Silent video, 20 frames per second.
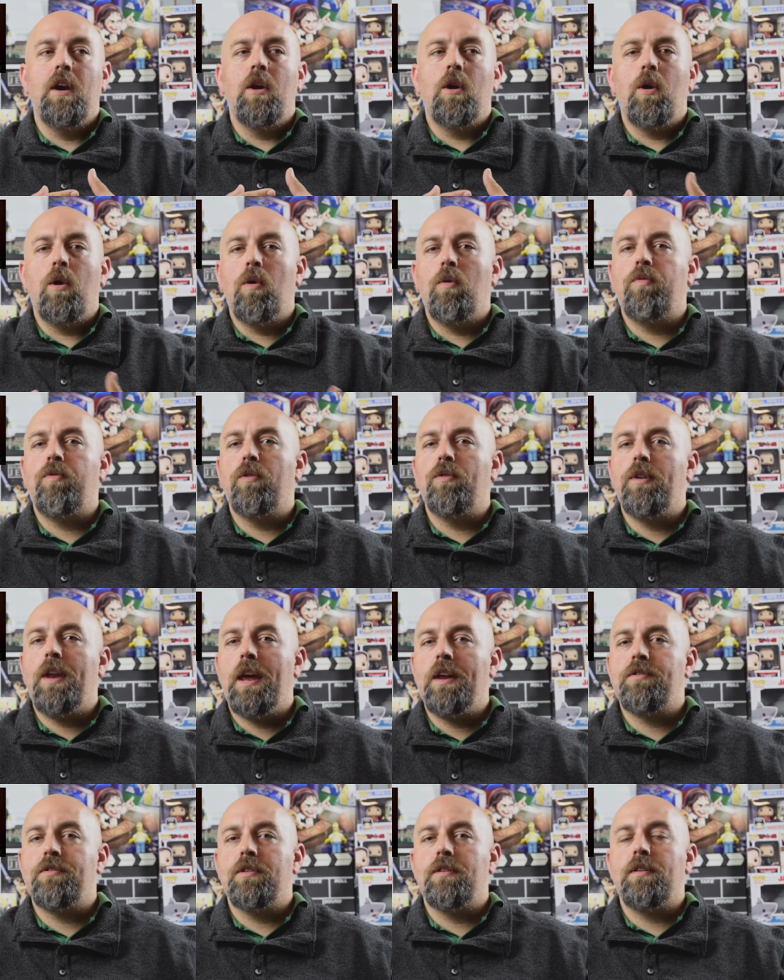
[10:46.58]
hopeful
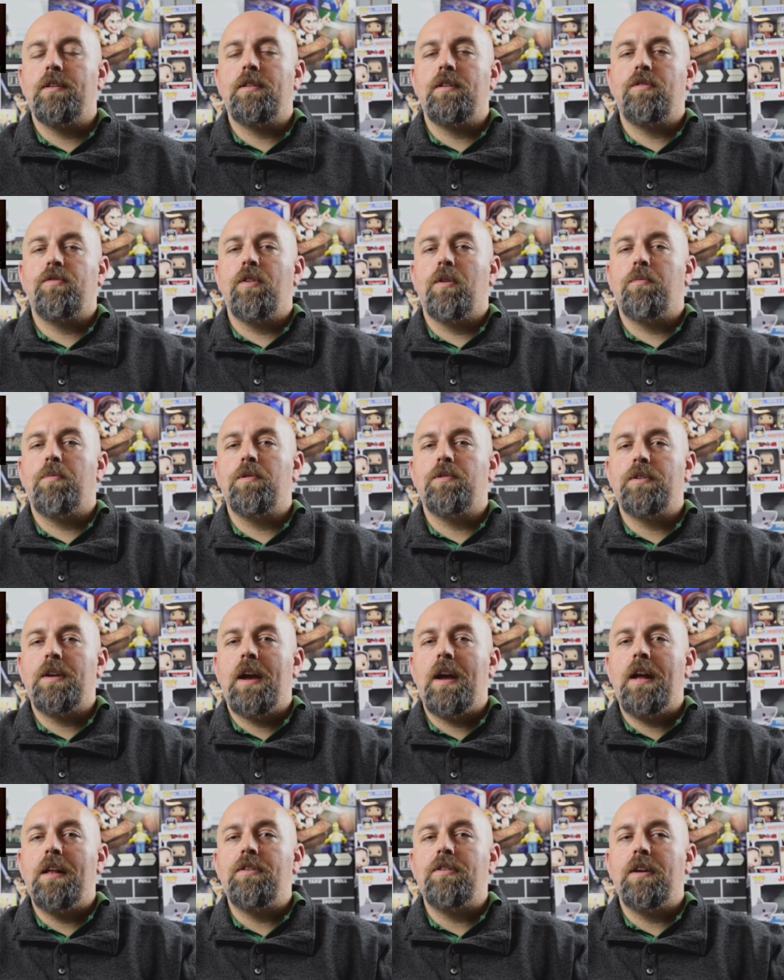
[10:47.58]
nature that this film
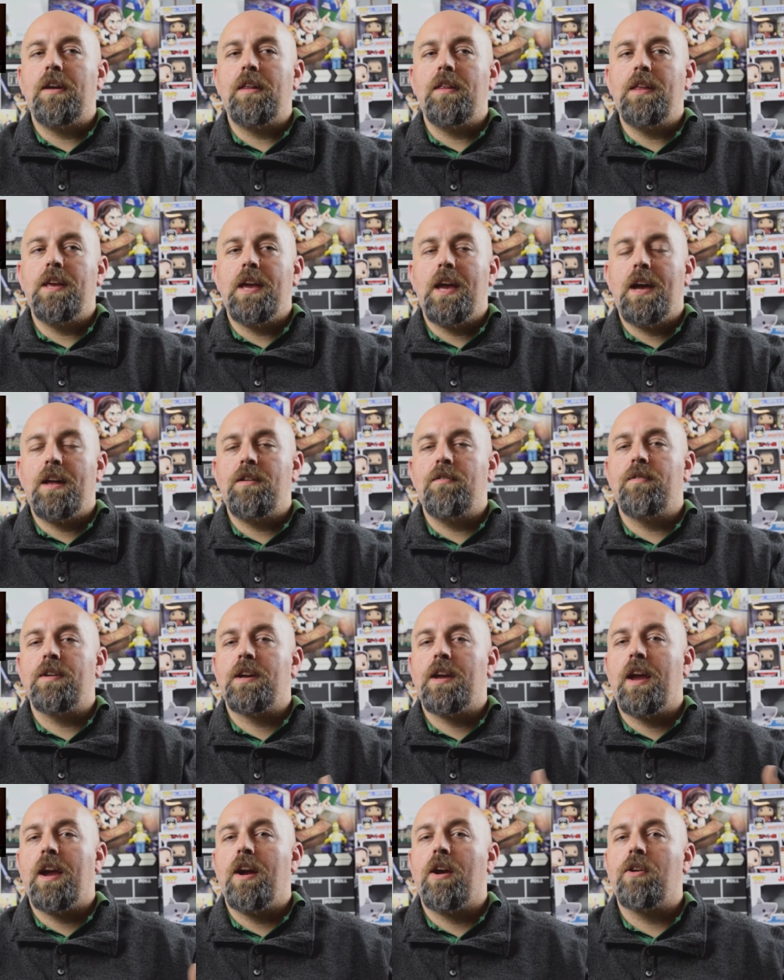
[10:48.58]
presents, and the end of a
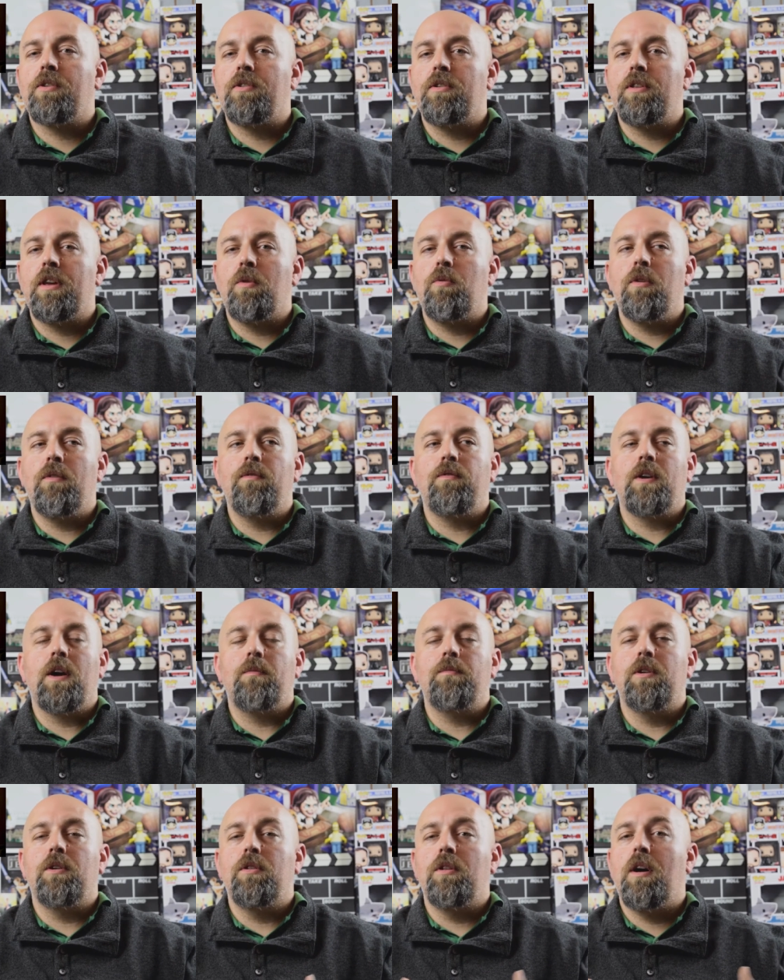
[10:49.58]
character that we've
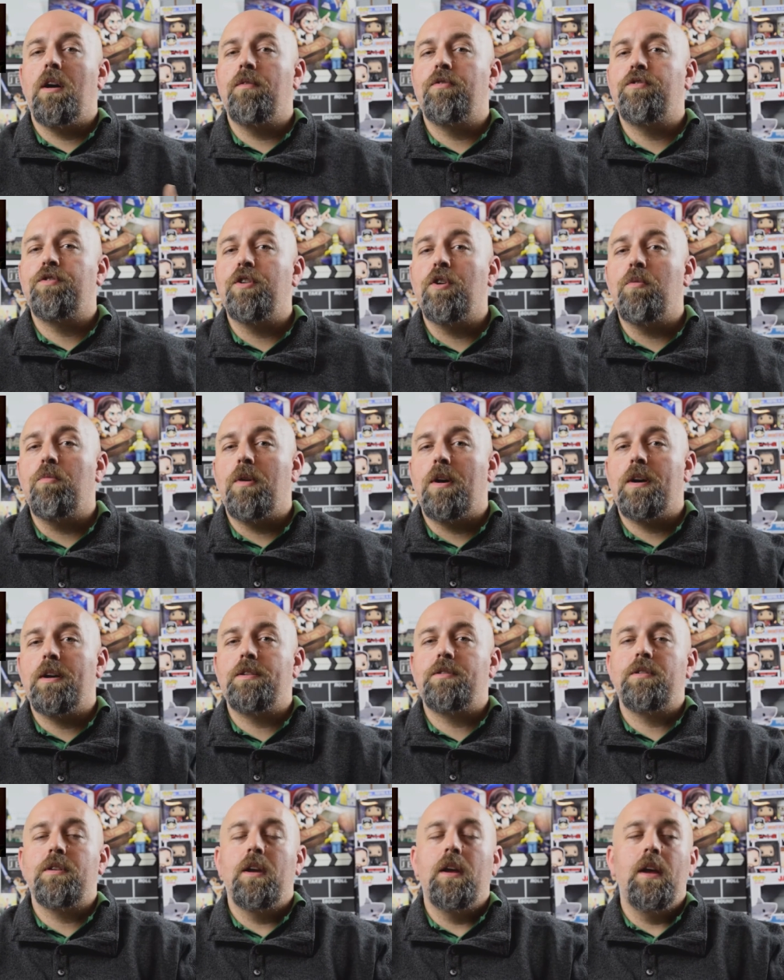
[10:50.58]
come to love so
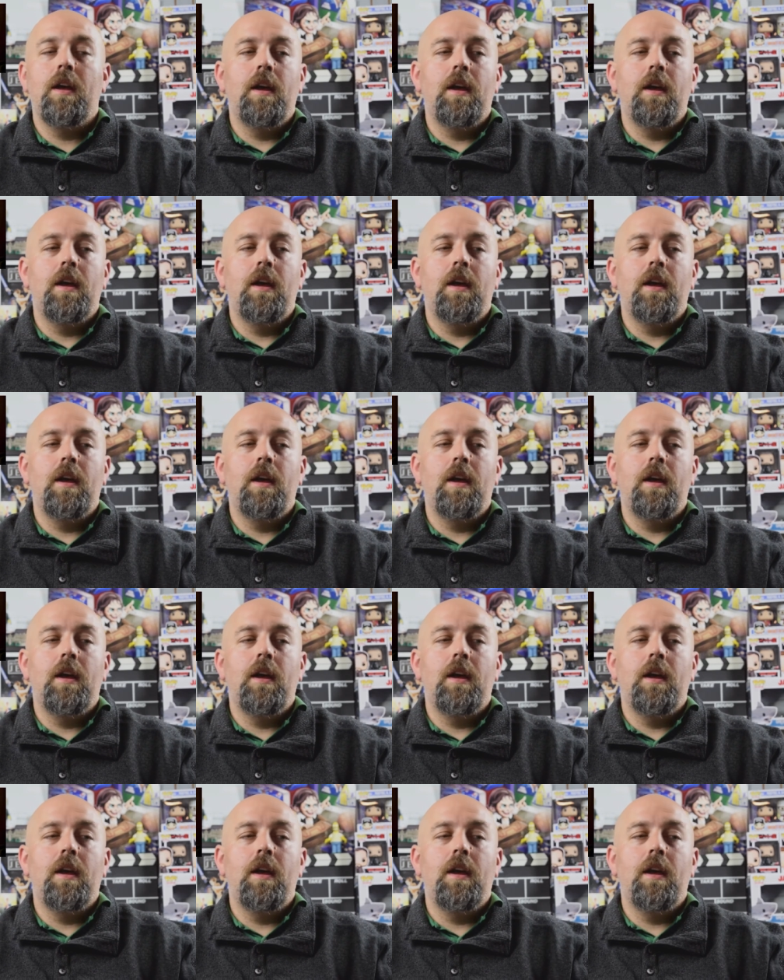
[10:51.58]
much.